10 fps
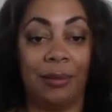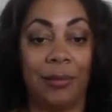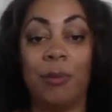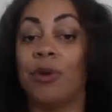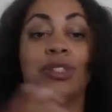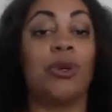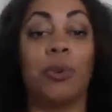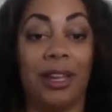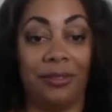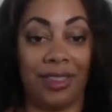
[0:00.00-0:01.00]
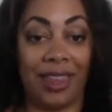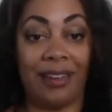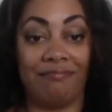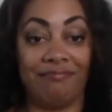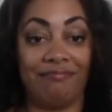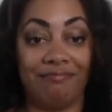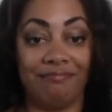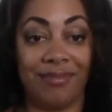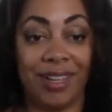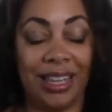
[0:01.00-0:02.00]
emotional weight for them. And then I